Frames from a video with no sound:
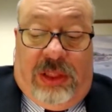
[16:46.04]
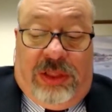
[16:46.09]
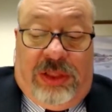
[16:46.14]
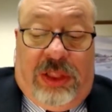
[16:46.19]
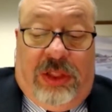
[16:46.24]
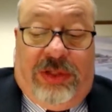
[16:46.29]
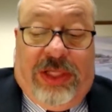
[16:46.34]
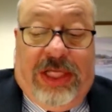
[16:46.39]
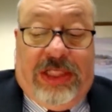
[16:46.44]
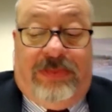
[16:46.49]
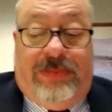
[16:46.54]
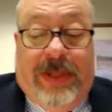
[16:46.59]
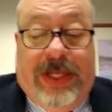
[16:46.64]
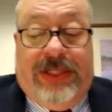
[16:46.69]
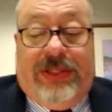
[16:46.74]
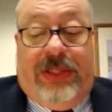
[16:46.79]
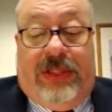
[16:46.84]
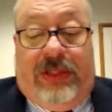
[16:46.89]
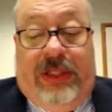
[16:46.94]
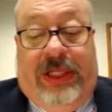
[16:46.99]
So that's
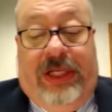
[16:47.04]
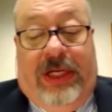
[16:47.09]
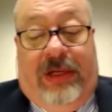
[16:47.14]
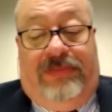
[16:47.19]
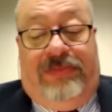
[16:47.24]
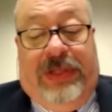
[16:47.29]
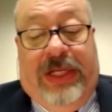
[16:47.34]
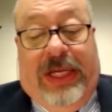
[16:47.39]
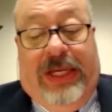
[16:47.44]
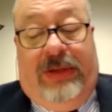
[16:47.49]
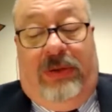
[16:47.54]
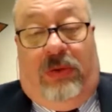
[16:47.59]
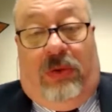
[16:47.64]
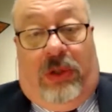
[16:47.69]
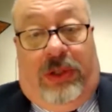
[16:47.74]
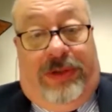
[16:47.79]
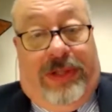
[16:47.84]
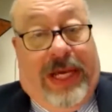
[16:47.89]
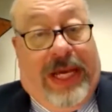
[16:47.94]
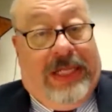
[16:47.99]
basically an update
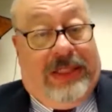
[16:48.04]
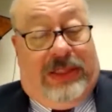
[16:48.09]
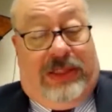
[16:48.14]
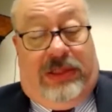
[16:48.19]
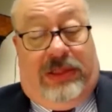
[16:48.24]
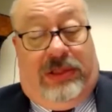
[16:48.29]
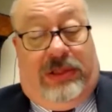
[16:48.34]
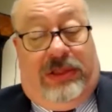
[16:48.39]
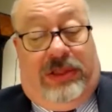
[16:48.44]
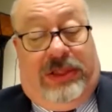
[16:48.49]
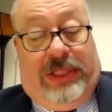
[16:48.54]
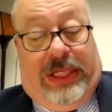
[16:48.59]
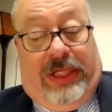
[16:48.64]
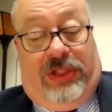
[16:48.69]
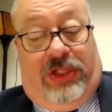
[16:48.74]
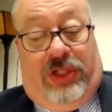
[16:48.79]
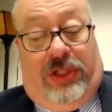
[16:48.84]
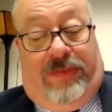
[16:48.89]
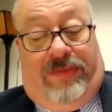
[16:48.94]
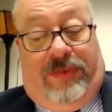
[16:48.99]
on that
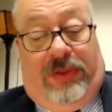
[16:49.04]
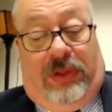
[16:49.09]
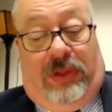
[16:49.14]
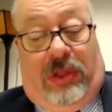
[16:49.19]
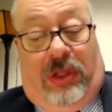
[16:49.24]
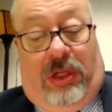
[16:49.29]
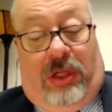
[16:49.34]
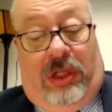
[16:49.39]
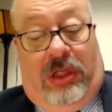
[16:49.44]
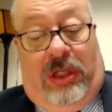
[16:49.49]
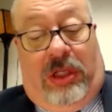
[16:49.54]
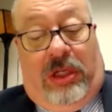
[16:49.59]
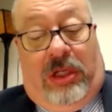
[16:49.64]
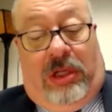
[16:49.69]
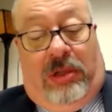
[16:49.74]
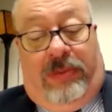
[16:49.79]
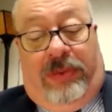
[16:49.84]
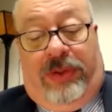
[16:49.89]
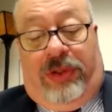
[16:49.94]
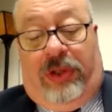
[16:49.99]
section of the law.
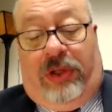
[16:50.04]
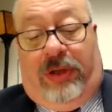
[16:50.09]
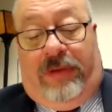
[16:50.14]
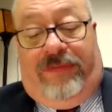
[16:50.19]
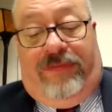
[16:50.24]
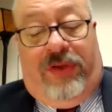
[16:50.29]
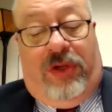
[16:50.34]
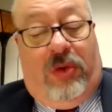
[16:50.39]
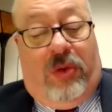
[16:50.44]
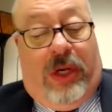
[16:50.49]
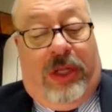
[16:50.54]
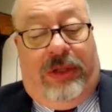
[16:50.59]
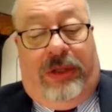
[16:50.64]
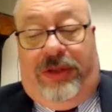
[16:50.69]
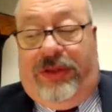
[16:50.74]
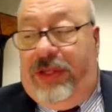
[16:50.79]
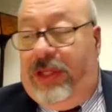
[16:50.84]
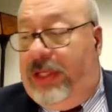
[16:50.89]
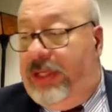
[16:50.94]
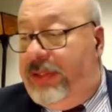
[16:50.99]
But there are a few other
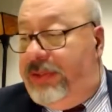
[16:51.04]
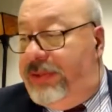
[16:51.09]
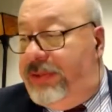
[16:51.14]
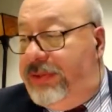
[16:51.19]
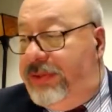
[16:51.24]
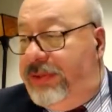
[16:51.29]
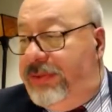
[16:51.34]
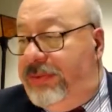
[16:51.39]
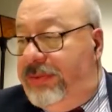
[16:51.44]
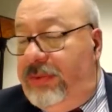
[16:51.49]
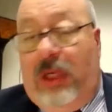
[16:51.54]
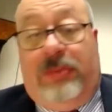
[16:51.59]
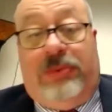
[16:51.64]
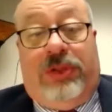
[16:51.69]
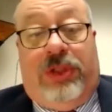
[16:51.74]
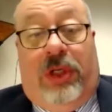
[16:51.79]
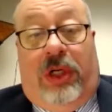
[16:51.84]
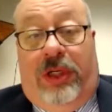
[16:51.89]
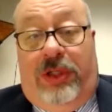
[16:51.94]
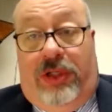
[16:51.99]
things. I'm
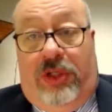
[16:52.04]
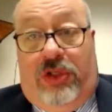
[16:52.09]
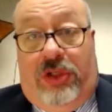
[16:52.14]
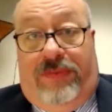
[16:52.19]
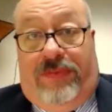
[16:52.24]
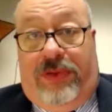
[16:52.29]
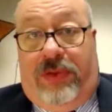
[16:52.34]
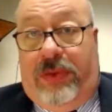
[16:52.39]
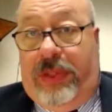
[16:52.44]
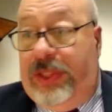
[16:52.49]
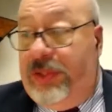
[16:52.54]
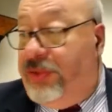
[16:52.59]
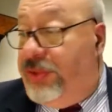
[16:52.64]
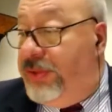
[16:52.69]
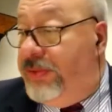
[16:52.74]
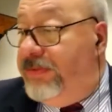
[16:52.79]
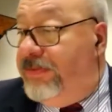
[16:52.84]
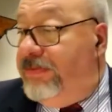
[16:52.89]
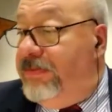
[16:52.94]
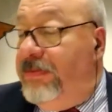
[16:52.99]
sorry, did you? Yeah,
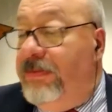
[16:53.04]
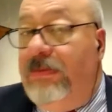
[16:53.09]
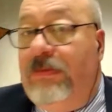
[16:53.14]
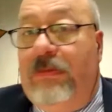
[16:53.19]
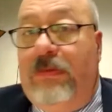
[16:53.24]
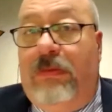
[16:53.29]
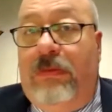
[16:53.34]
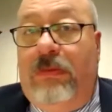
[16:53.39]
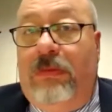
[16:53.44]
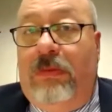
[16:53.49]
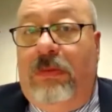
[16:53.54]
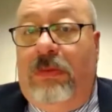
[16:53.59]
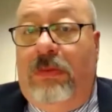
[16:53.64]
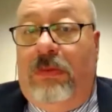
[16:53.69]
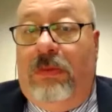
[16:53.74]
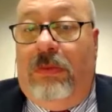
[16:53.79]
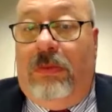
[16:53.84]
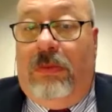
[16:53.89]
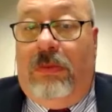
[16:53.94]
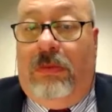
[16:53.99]
I was just going to say,
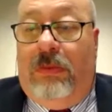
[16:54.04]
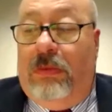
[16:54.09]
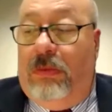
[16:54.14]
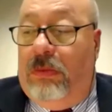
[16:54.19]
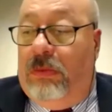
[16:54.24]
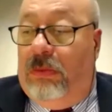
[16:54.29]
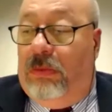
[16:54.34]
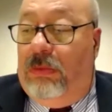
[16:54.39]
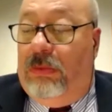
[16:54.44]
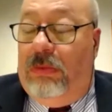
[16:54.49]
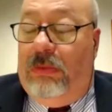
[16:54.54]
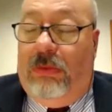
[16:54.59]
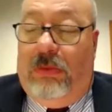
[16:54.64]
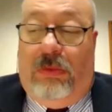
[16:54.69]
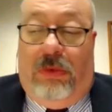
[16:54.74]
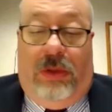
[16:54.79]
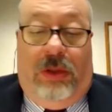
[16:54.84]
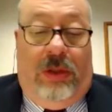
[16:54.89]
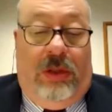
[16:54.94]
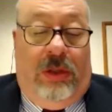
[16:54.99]
even
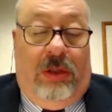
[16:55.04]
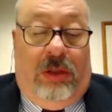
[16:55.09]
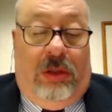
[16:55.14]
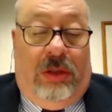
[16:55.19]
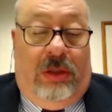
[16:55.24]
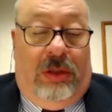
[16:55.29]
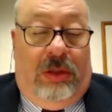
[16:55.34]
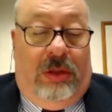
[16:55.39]
someone who